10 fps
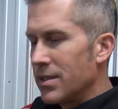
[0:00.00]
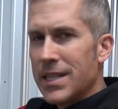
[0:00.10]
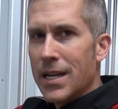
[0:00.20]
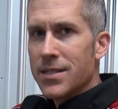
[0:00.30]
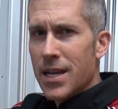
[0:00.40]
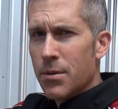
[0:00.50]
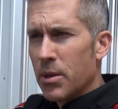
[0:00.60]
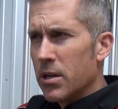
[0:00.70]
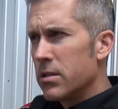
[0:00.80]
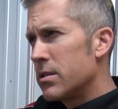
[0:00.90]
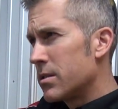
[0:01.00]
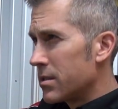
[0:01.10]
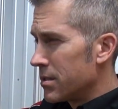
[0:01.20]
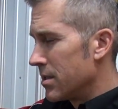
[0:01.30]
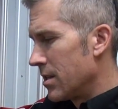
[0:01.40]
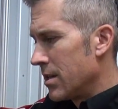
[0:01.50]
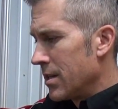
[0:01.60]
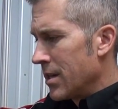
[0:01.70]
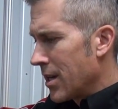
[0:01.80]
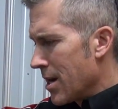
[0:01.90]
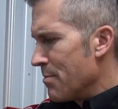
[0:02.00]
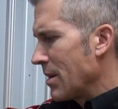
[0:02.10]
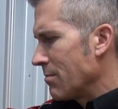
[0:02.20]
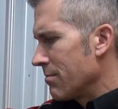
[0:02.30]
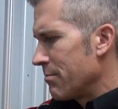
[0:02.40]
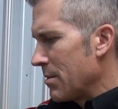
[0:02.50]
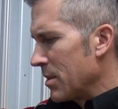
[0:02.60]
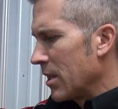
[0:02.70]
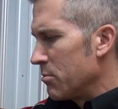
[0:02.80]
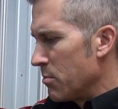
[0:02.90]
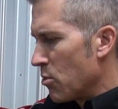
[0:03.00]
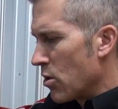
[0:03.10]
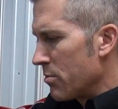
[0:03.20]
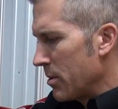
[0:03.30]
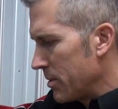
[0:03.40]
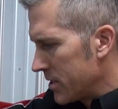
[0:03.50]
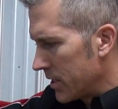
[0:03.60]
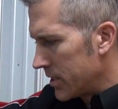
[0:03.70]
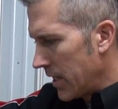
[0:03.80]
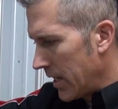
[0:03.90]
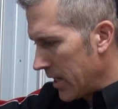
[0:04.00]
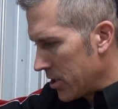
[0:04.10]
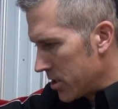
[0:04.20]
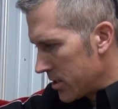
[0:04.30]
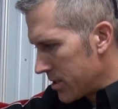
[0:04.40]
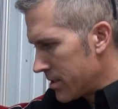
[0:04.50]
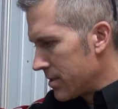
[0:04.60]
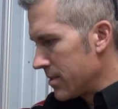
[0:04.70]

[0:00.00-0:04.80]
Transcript: 10 centimeters coming, maybe a little bit more, maybe 6 to 8 inches.